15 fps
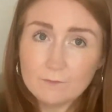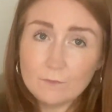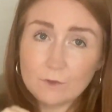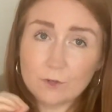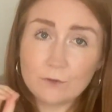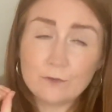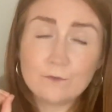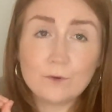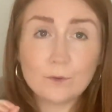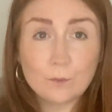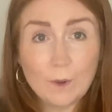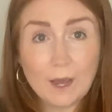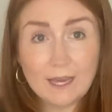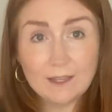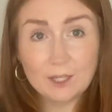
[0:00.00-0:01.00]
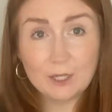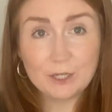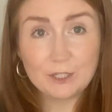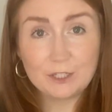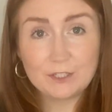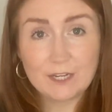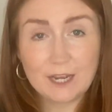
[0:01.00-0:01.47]
or the fourth way that you
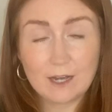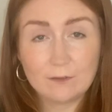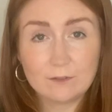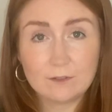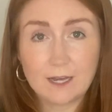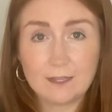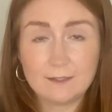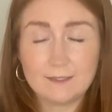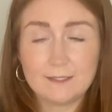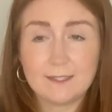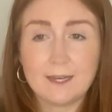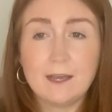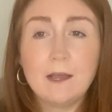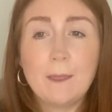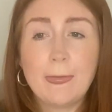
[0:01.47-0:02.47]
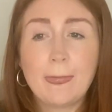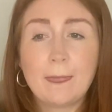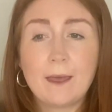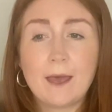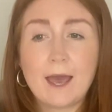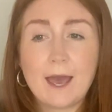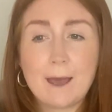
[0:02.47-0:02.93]
can use your Outlook calendar,
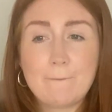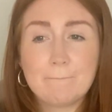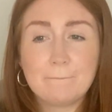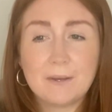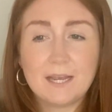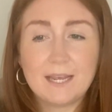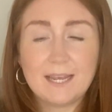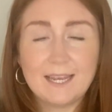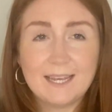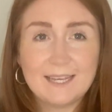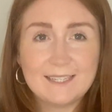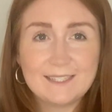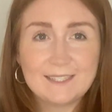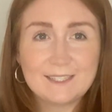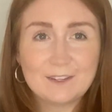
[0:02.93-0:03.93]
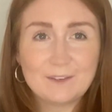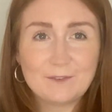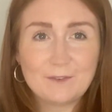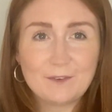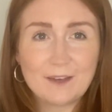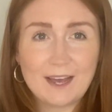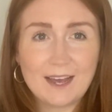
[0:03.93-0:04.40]

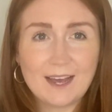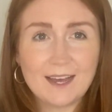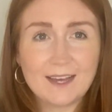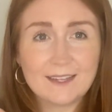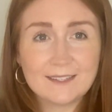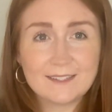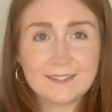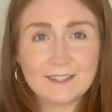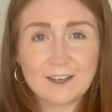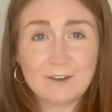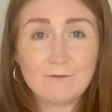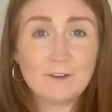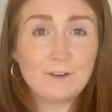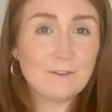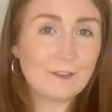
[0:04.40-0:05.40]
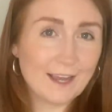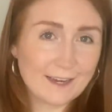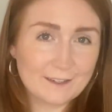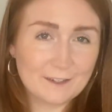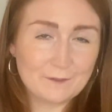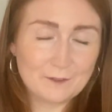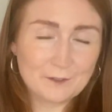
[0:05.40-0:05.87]
has a
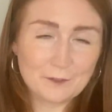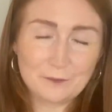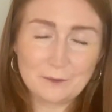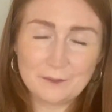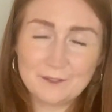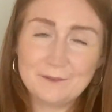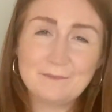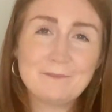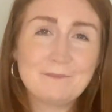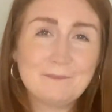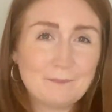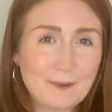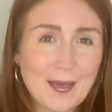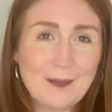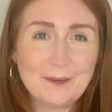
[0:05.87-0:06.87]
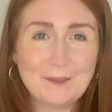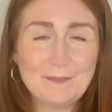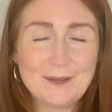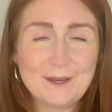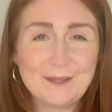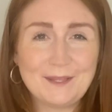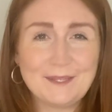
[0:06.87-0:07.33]
reflective tool. Bear with
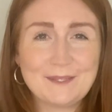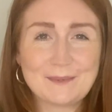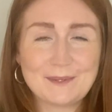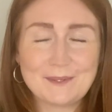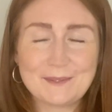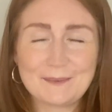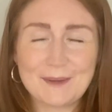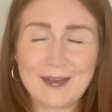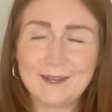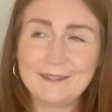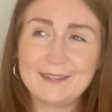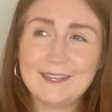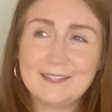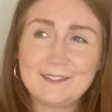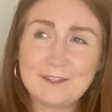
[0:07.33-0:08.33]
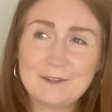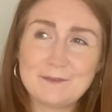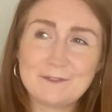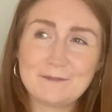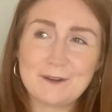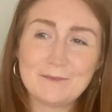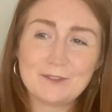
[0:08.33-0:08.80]
me on this one as well in terms
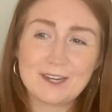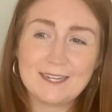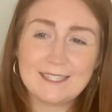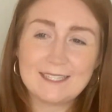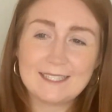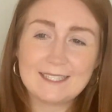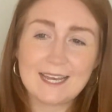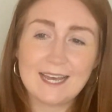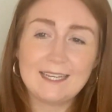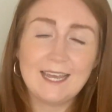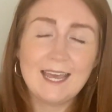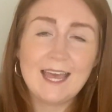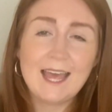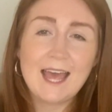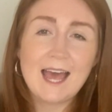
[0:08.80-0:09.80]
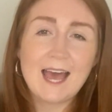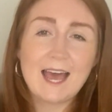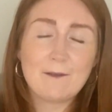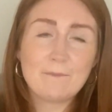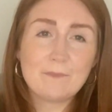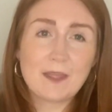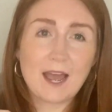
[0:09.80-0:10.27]
of what I'm trying to say.
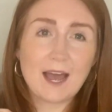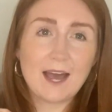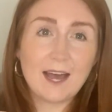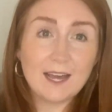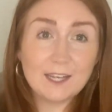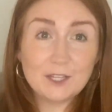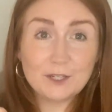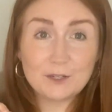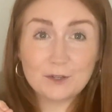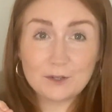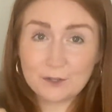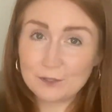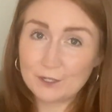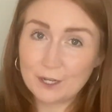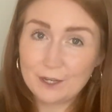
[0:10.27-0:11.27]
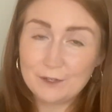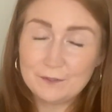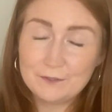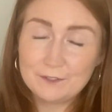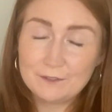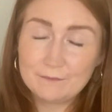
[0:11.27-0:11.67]
I colour code